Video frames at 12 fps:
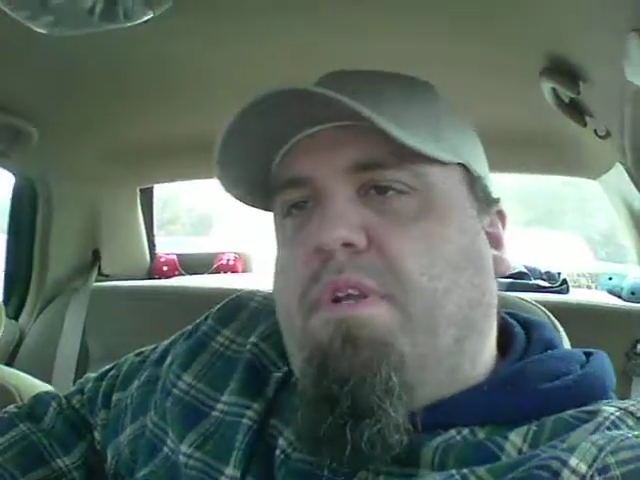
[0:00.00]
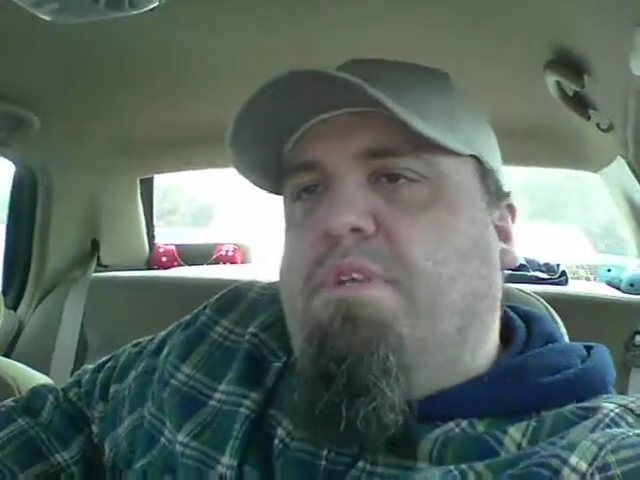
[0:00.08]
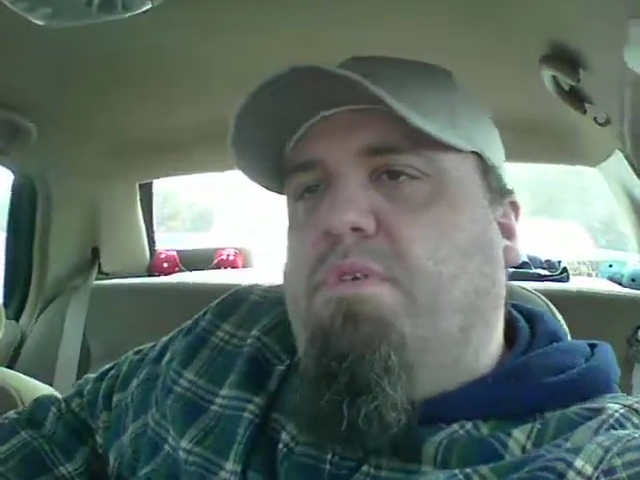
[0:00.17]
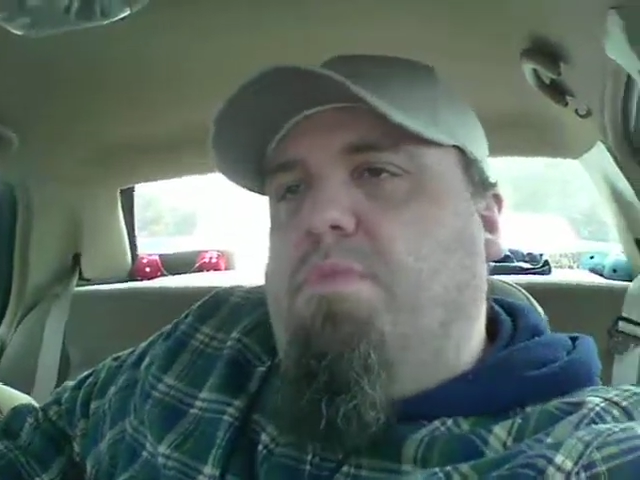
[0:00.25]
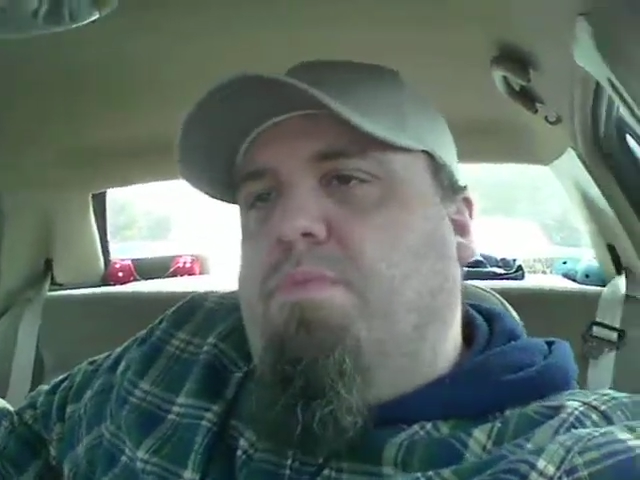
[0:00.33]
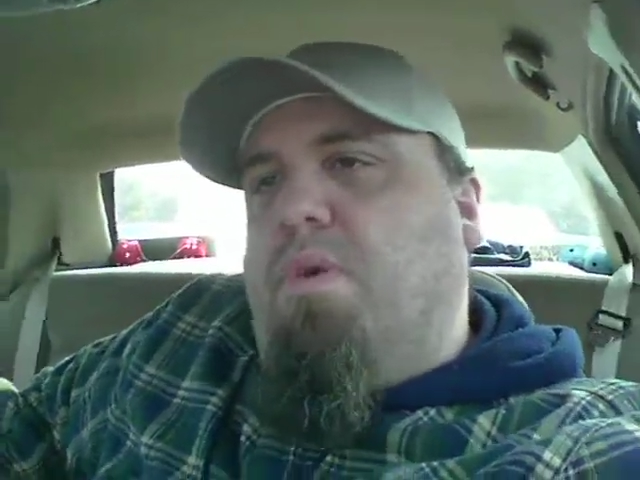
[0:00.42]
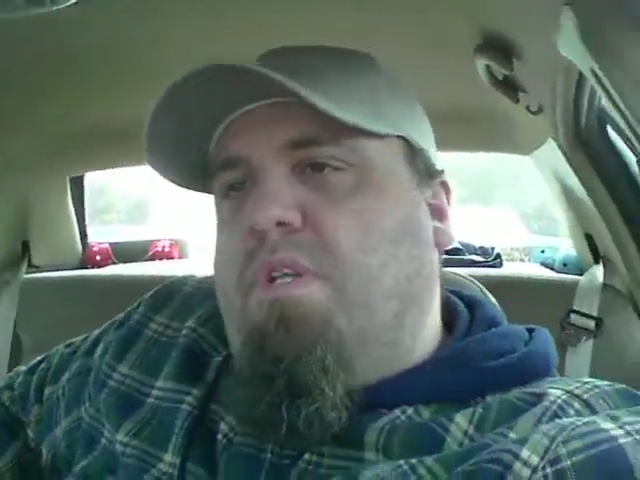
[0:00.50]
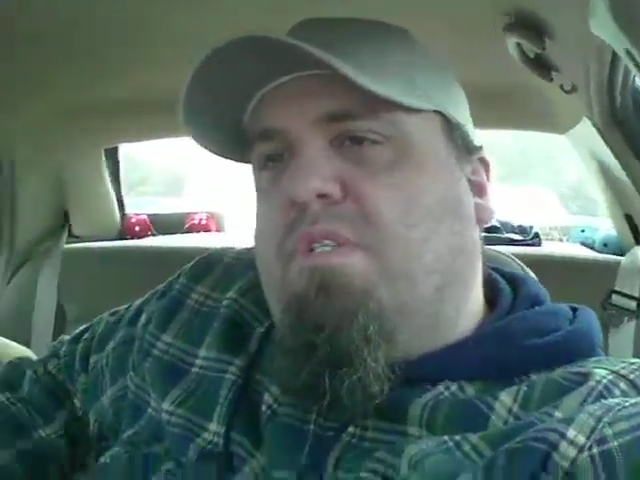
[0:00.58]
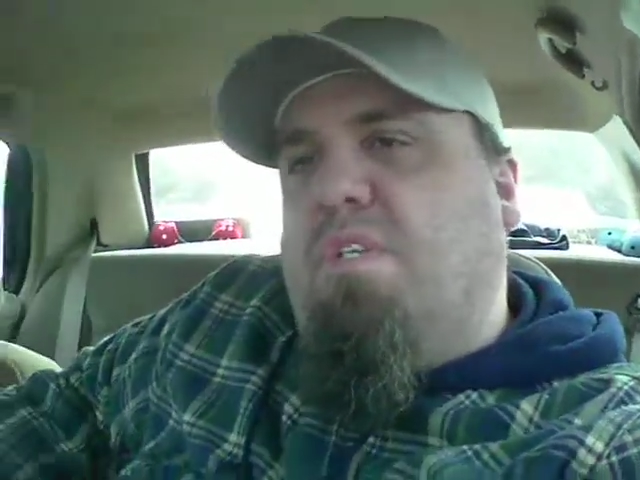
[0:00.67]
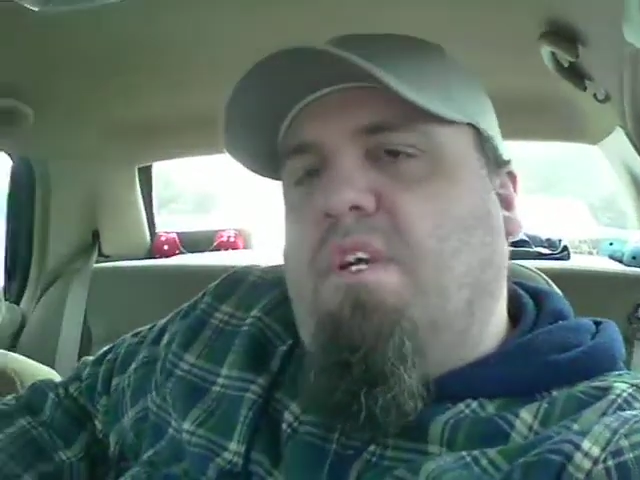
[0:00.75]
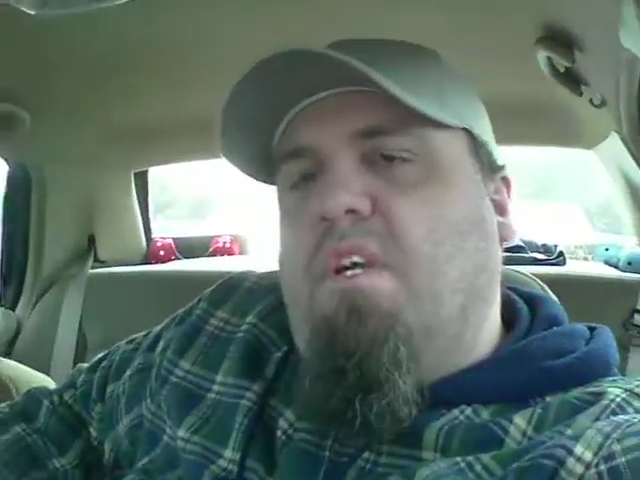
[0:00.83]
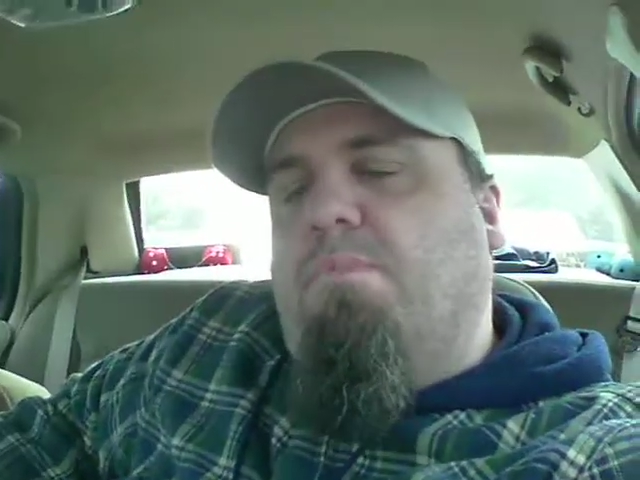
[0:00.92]
who wants to
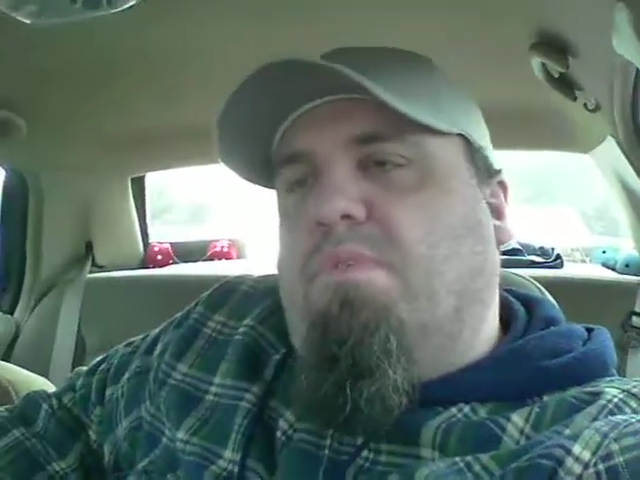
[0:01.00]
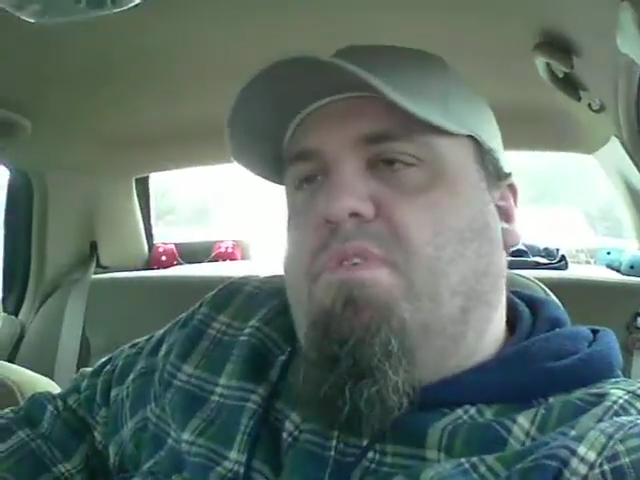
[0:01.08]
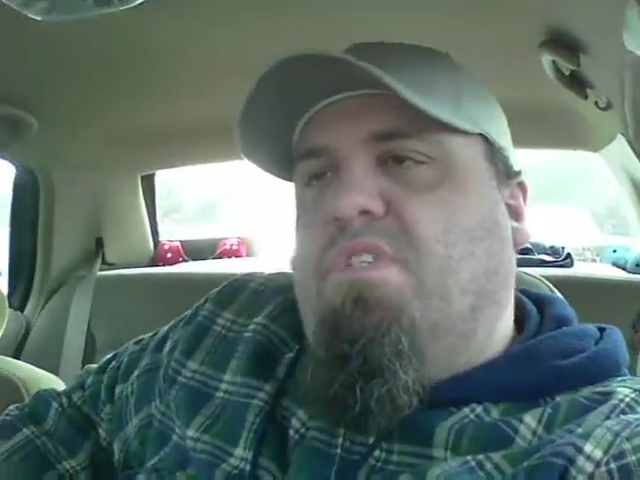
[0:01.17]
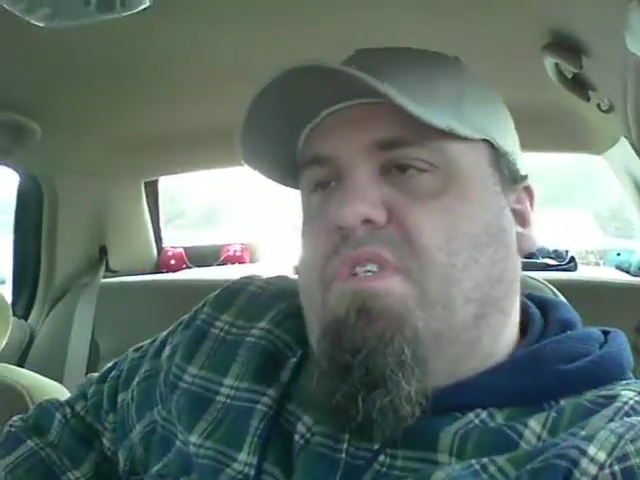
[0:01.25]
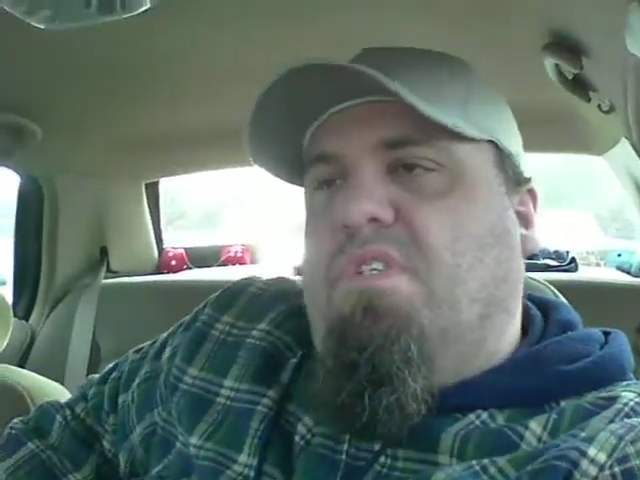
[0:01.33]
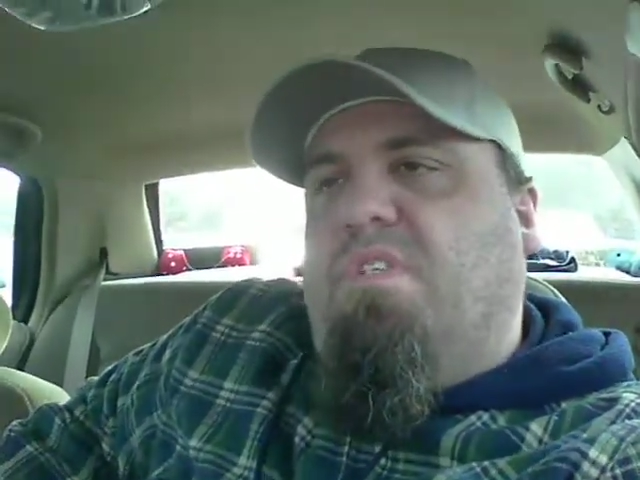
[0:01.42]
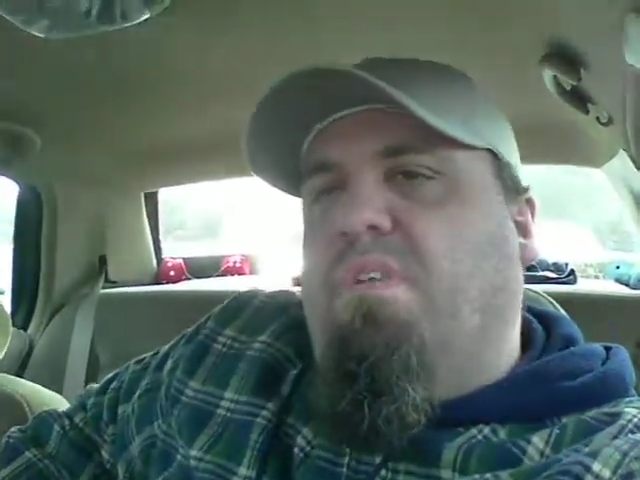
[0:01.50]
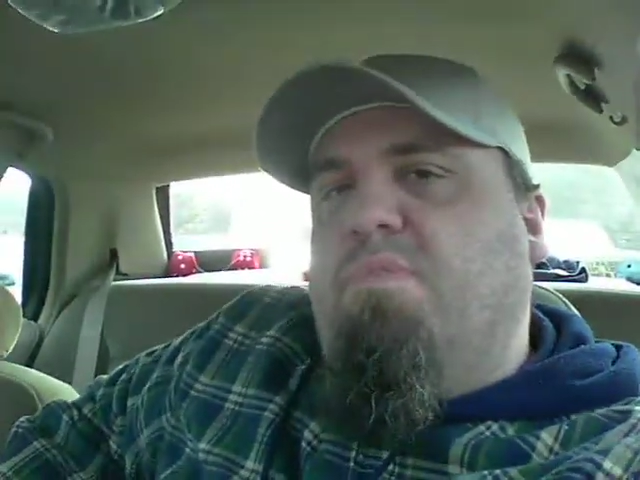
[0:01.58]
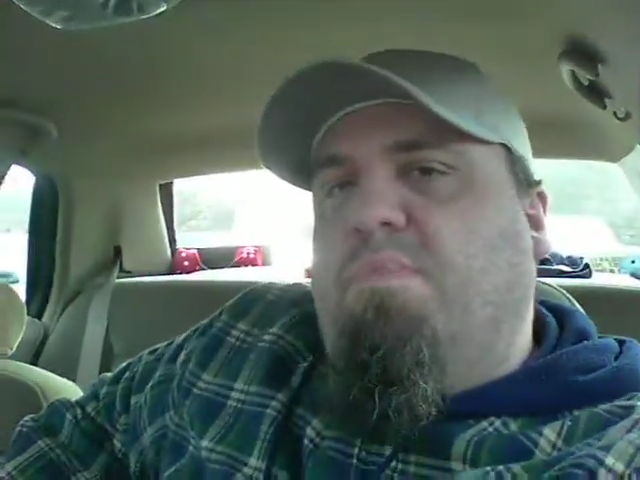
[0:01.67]
help her she just seems to be